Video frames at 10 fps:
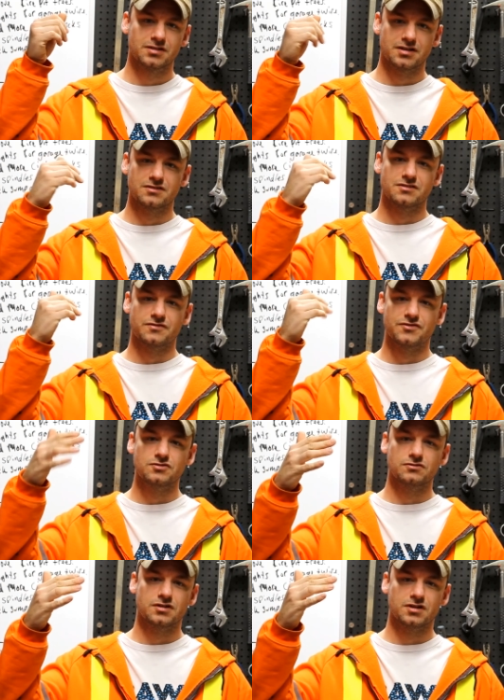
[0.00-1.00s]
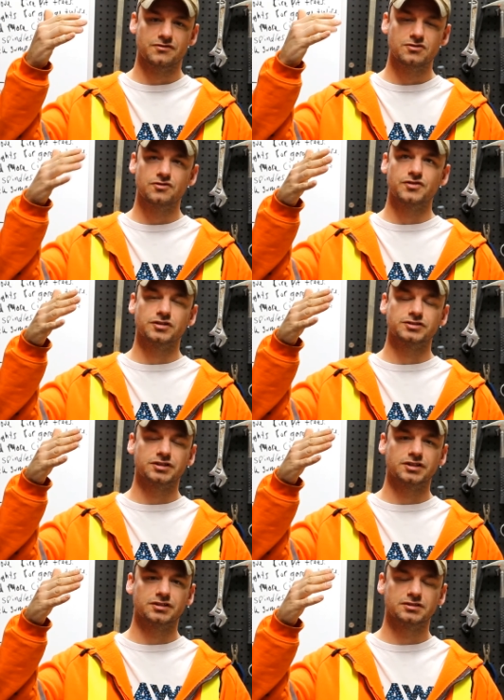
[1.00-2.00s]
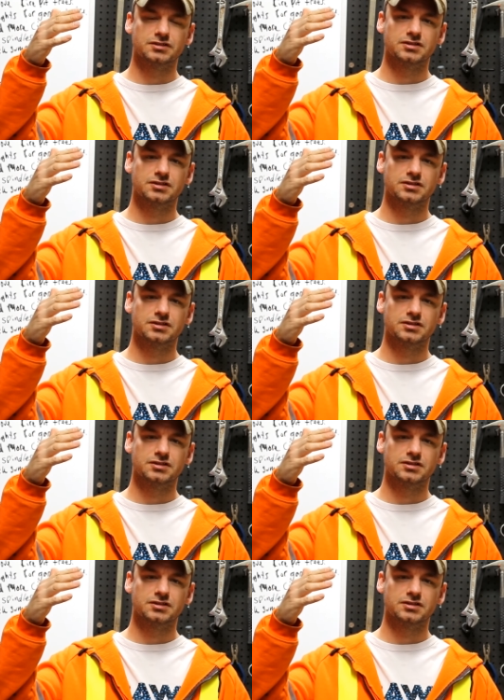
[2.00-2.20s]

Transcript: get into the fuel filter.